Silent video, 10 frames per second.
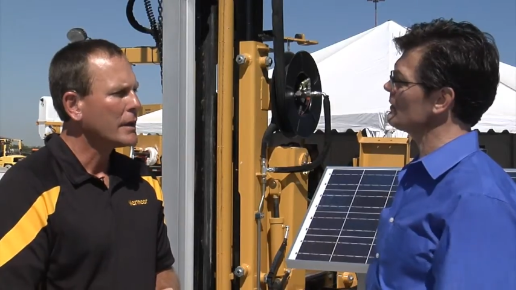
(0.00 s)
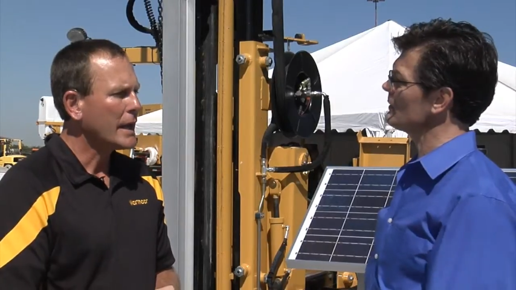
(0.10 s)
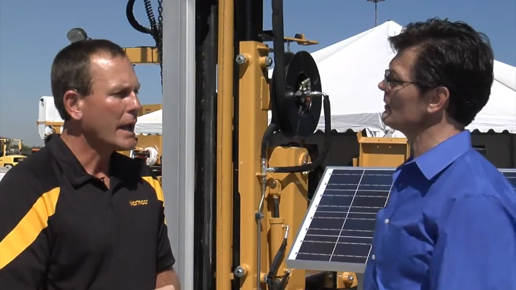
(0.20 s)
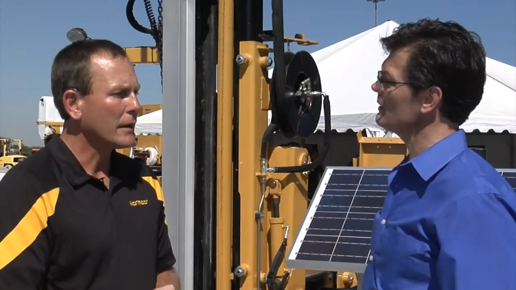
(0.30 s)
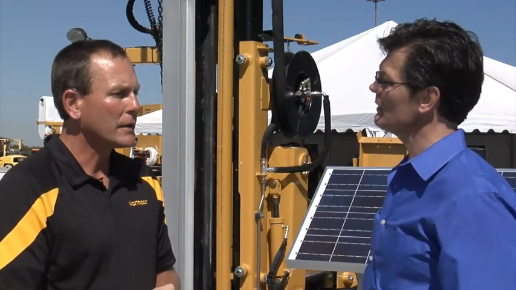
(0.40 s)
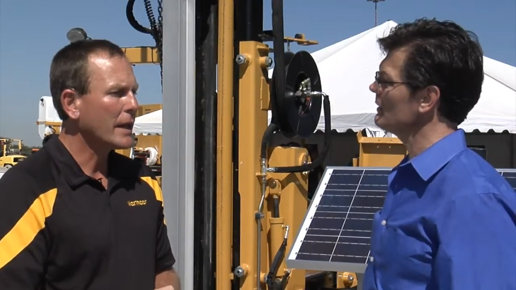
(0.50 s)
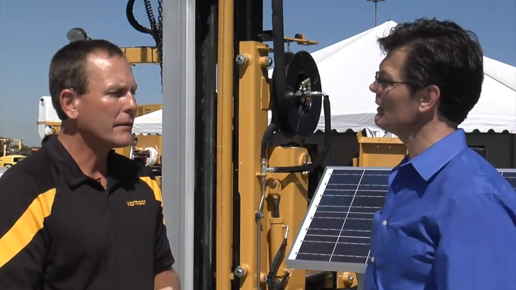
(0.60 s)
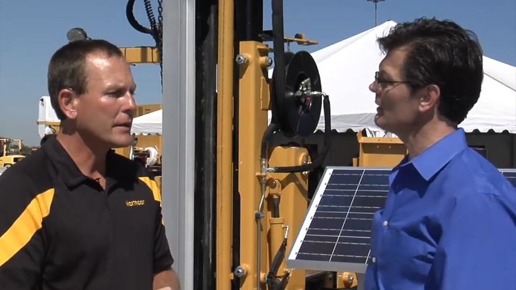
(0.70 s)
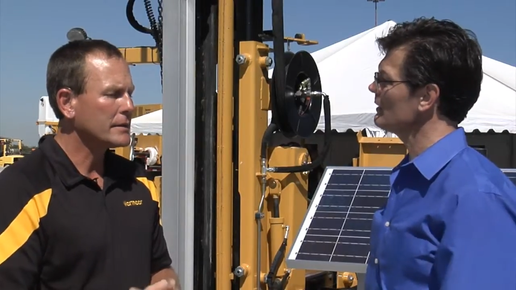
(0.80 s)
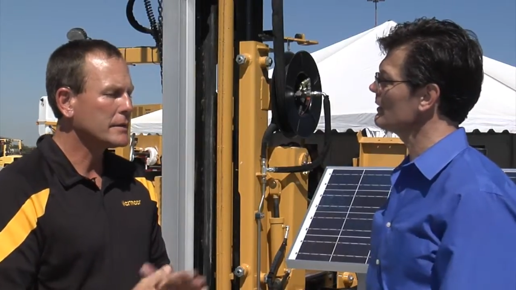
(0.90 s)
Speaker 1: yeah a lot
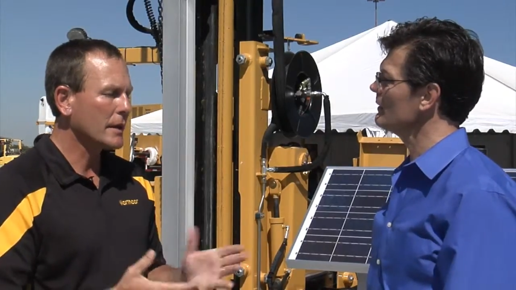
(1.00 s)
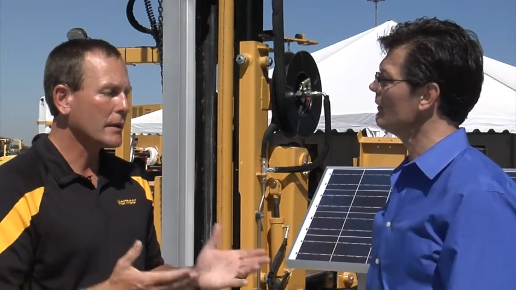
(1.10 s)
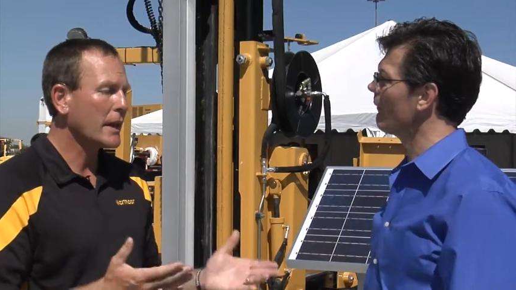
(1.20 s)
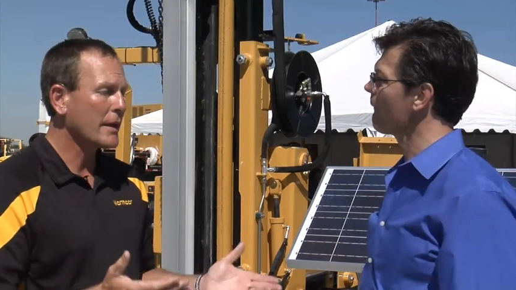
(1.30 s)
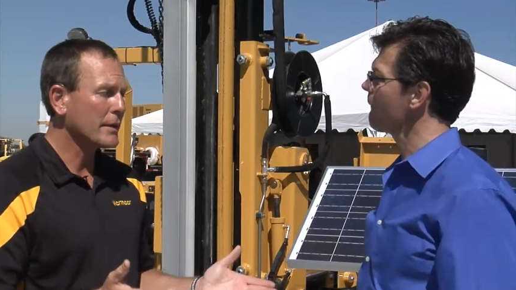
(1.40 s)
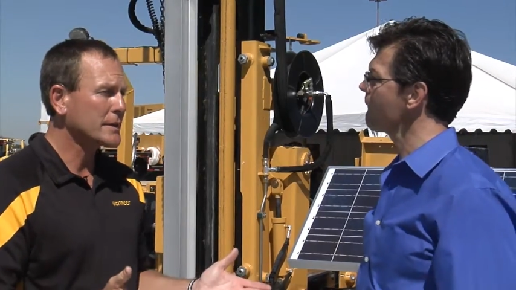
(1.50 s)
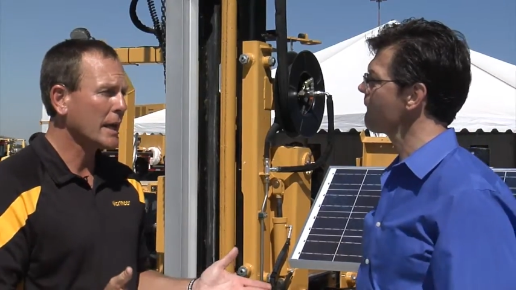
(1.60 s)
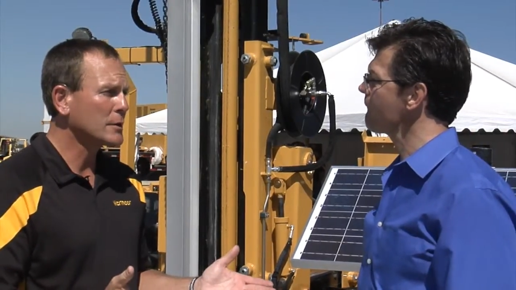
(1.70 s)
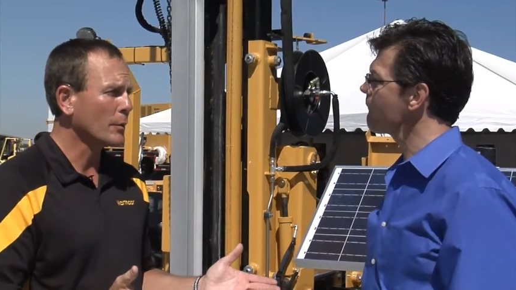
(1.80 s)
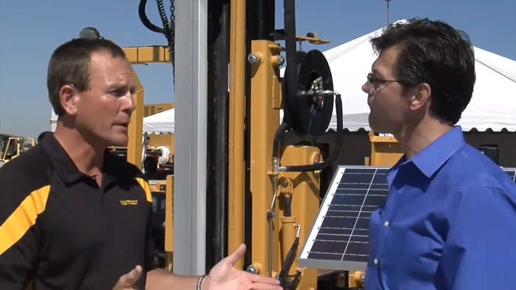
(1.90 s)
of this a lot of the
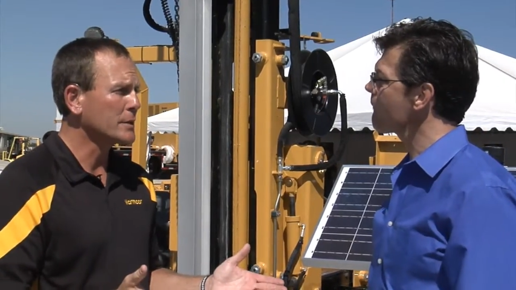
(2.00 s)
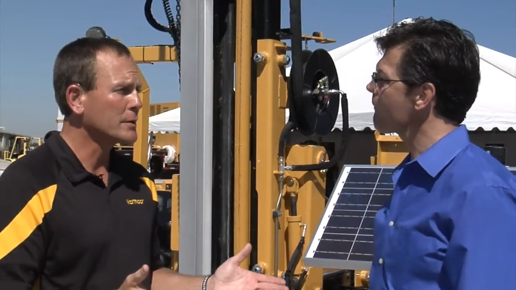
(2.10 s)
sites will be